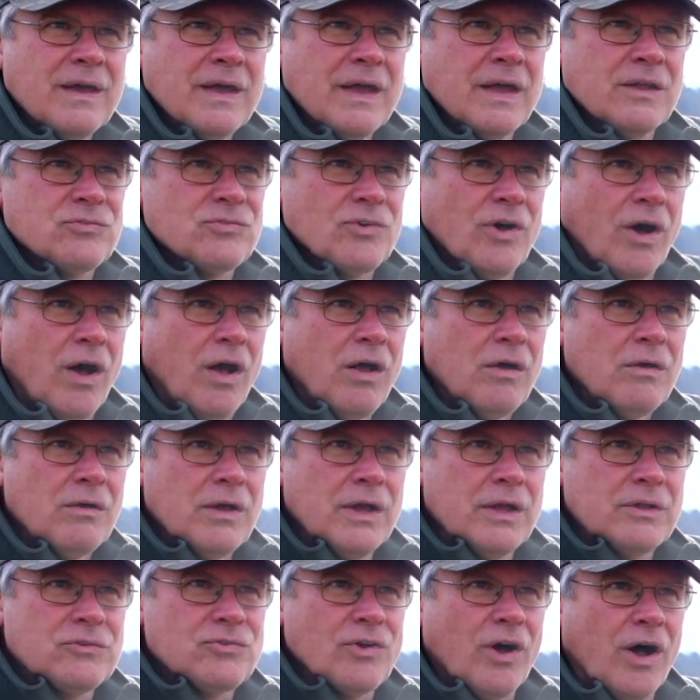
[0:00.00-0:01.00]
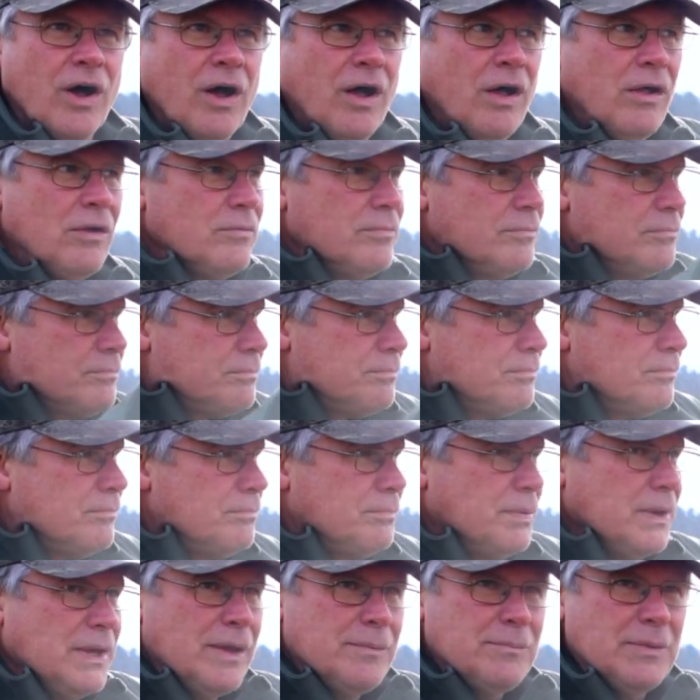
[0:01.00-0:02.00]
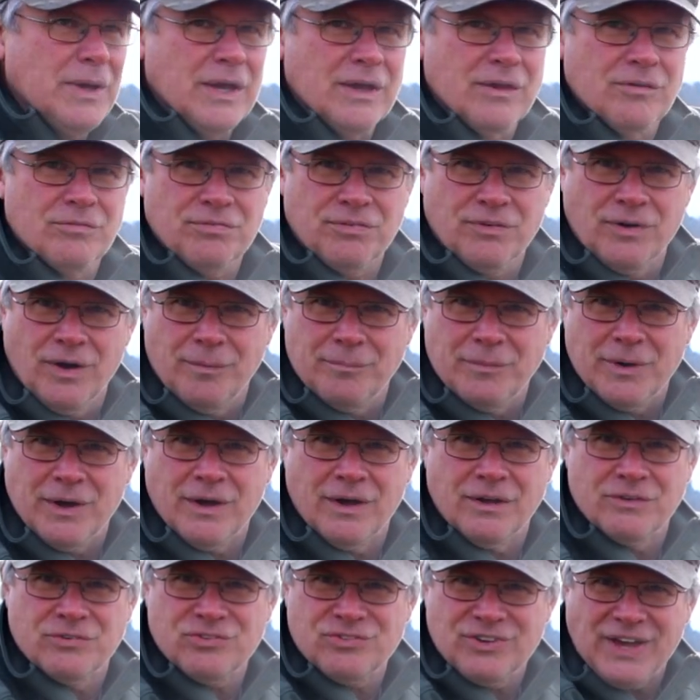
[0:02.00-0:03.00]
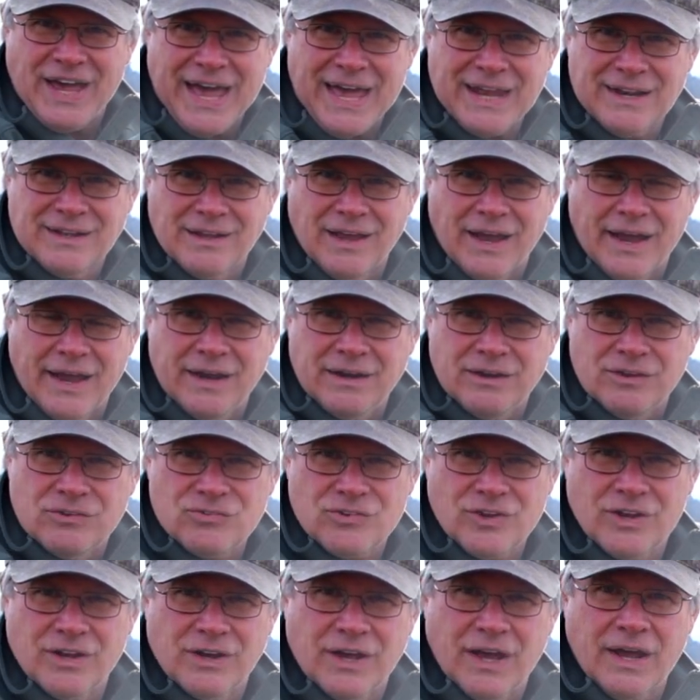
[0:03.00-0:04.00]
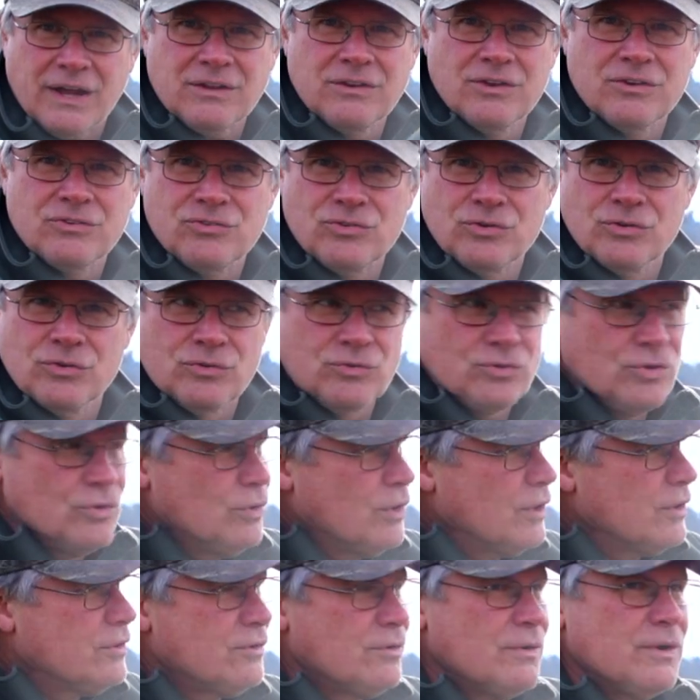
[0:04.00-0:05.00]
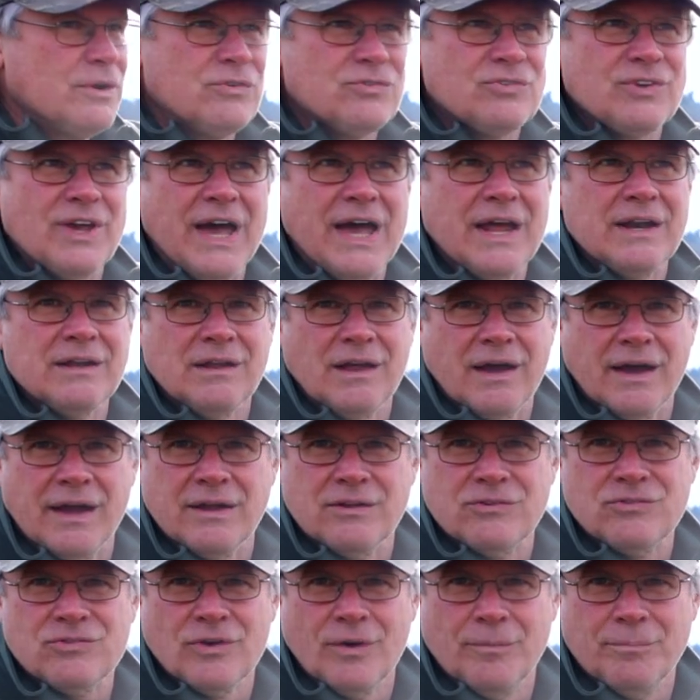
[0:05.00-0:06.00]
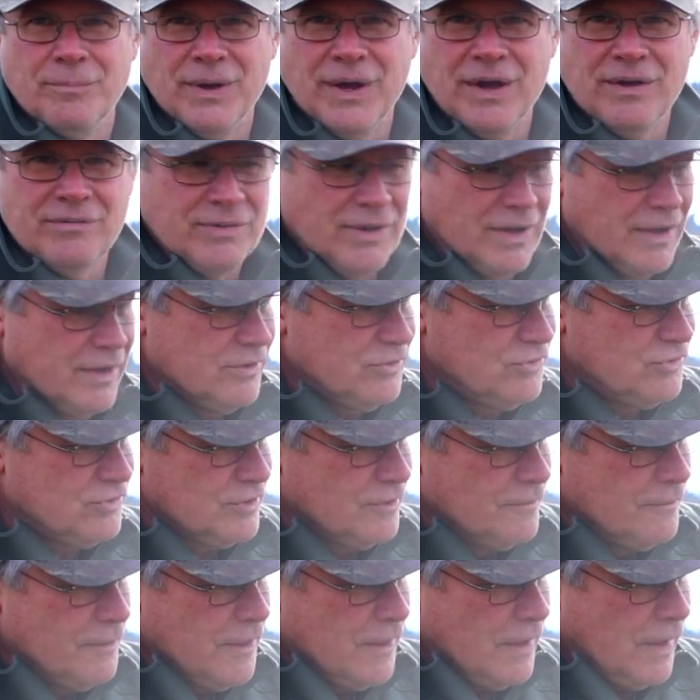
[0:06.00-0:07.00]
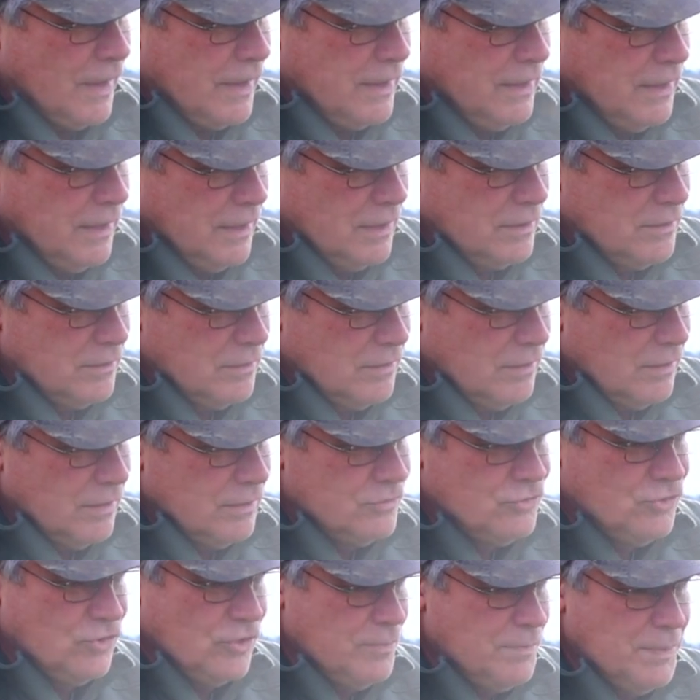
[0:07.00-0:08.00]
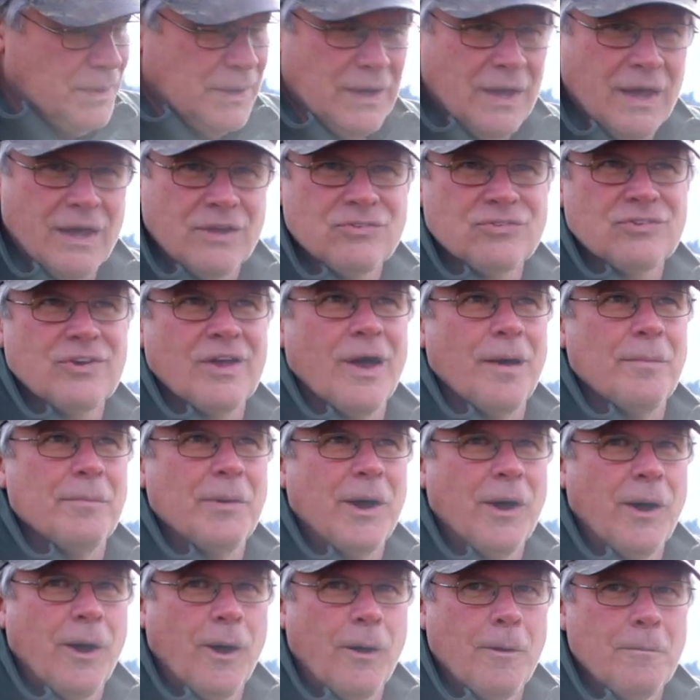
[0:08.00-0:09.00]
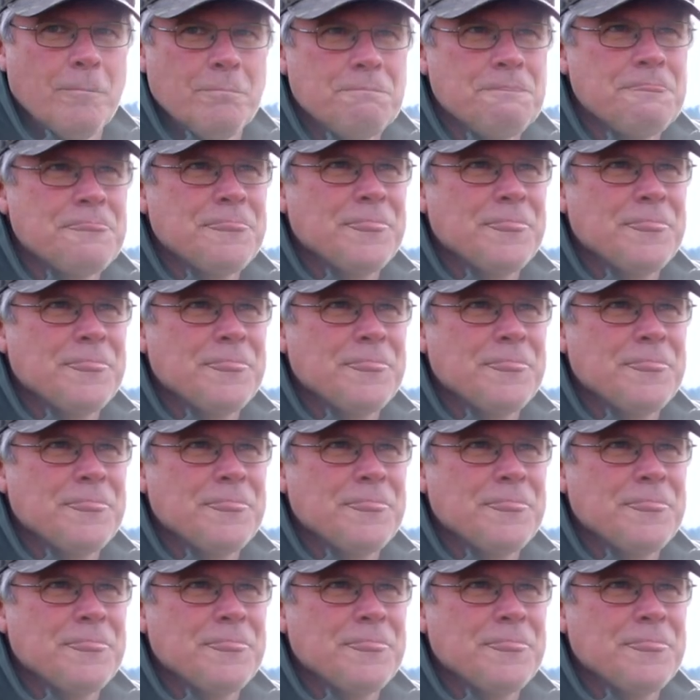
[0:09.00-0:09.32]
It's all beaming from a satellite. It's connected to 2 or 3 satellites above us. I hit GPS come home.